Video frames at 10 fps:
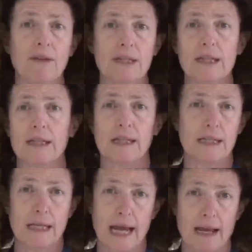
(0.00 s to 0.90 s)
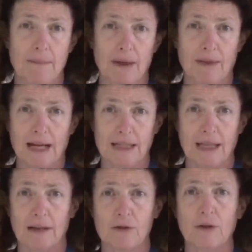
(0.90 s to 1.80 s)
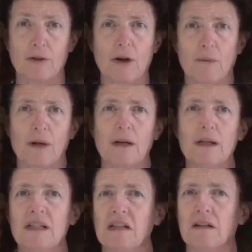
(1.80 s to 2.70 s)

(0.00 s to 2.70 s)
this is his name and that's so you know what it is.